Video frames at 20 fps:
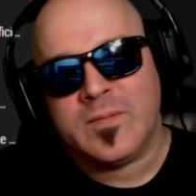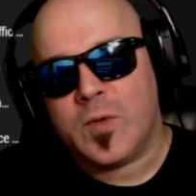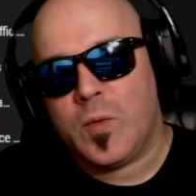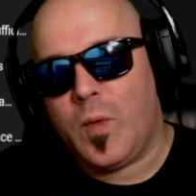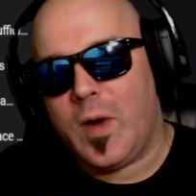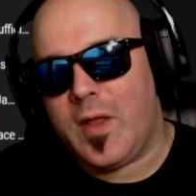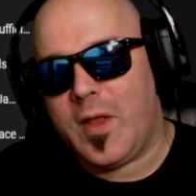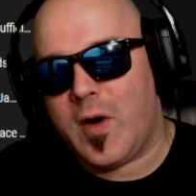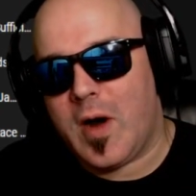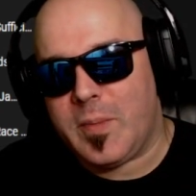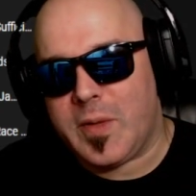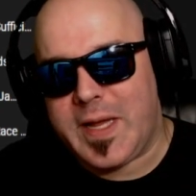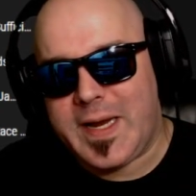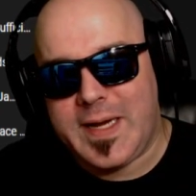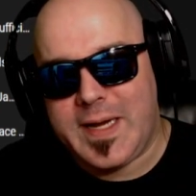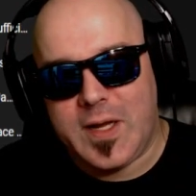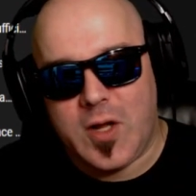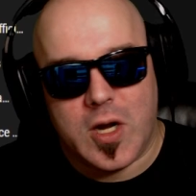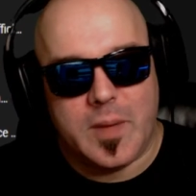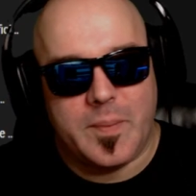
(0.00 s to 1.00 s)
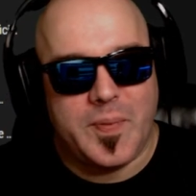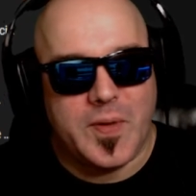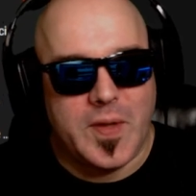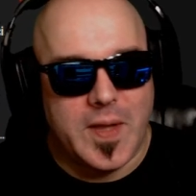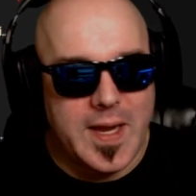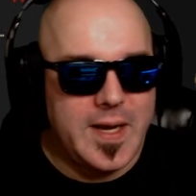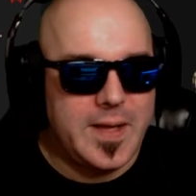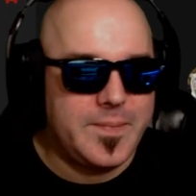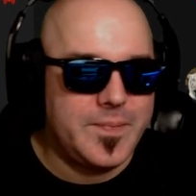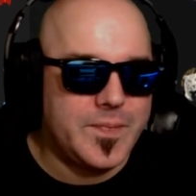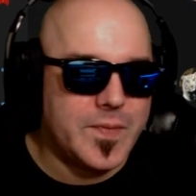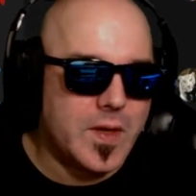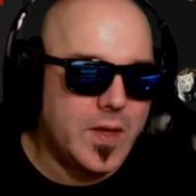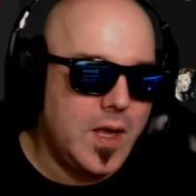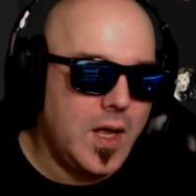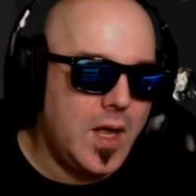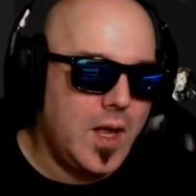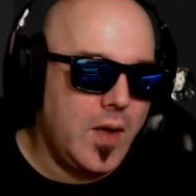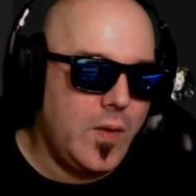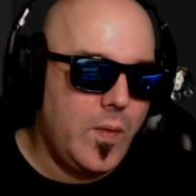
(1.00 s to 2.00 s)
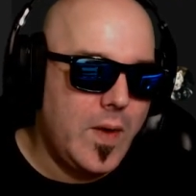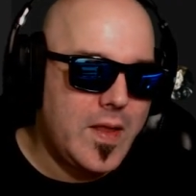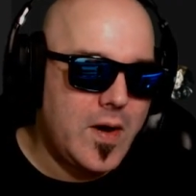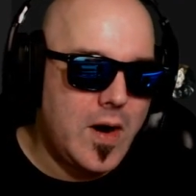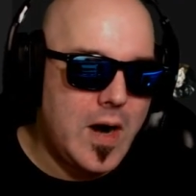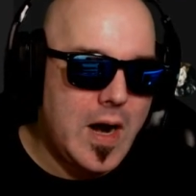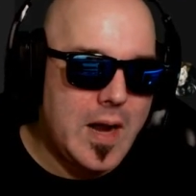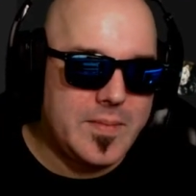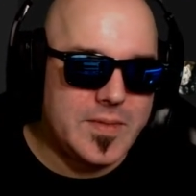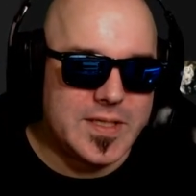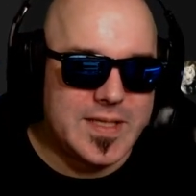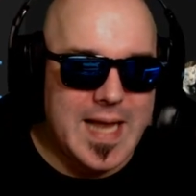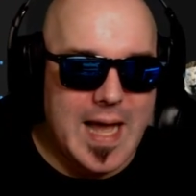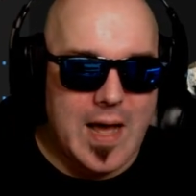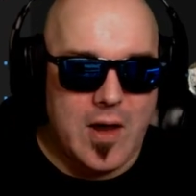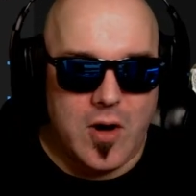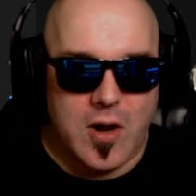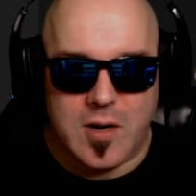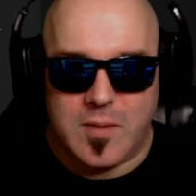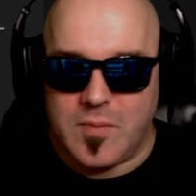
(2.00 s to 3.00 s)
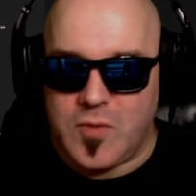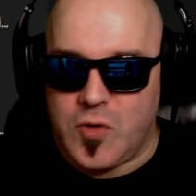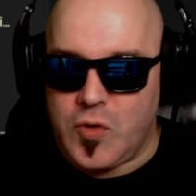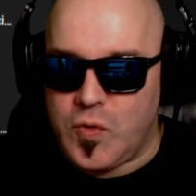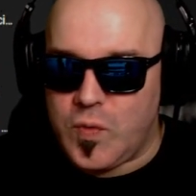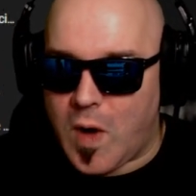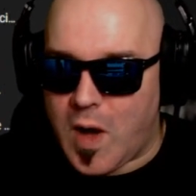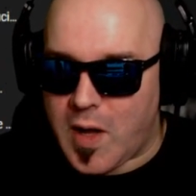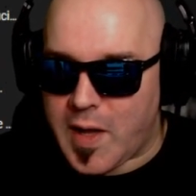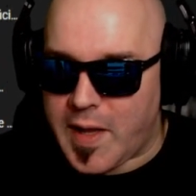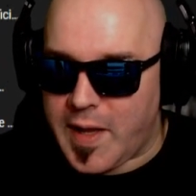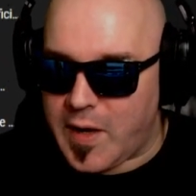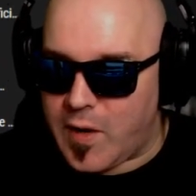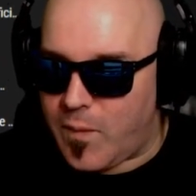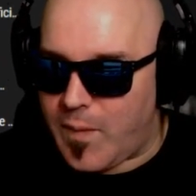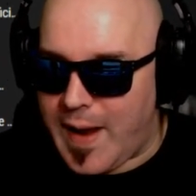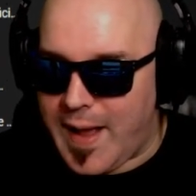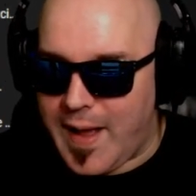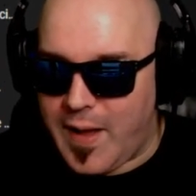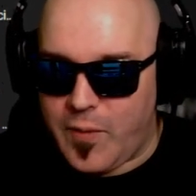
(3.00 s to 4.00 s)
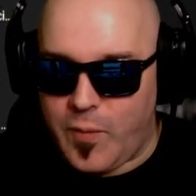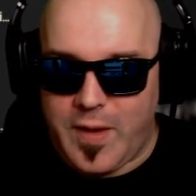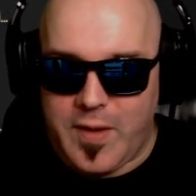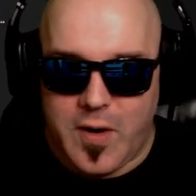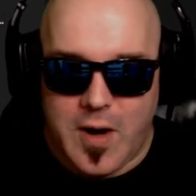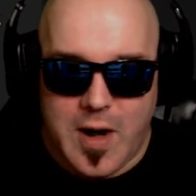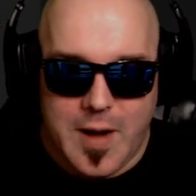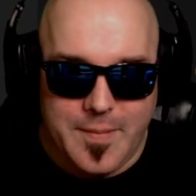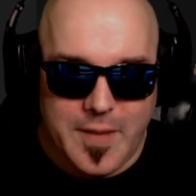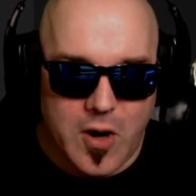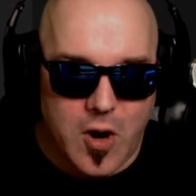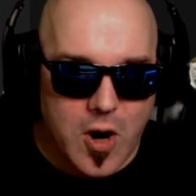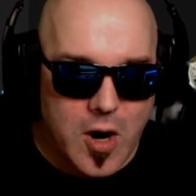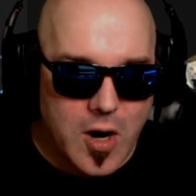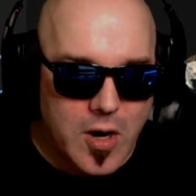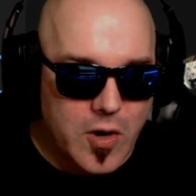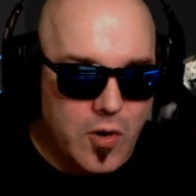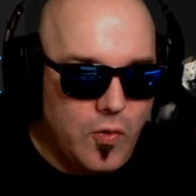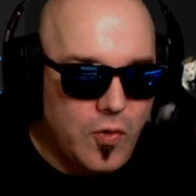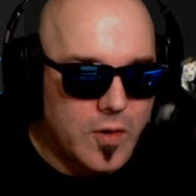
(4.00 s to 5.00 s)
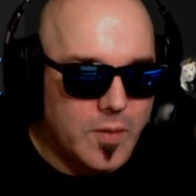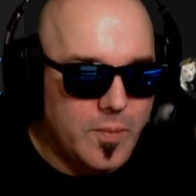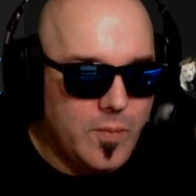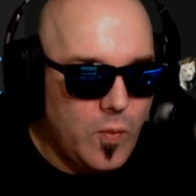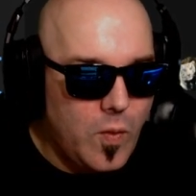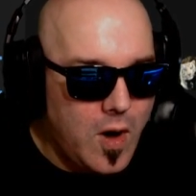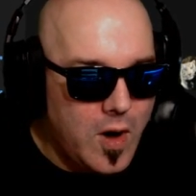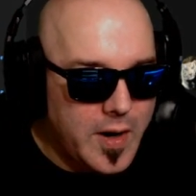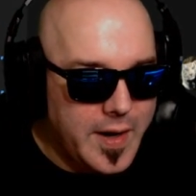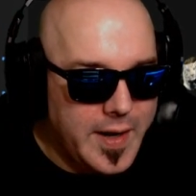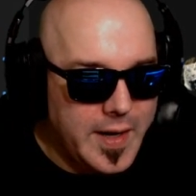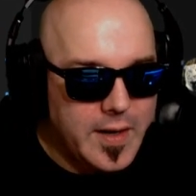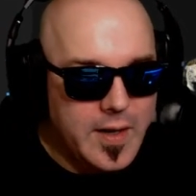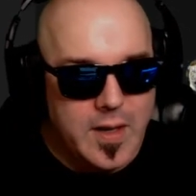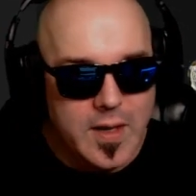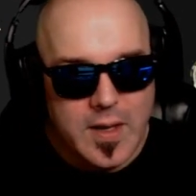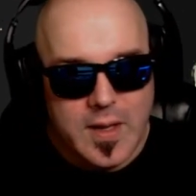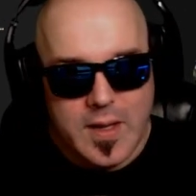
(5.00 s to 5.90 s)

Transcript: Whether I'm landing on a planet, whether I'm just out on a moon walking around, whether I'm in ArcCorp walking,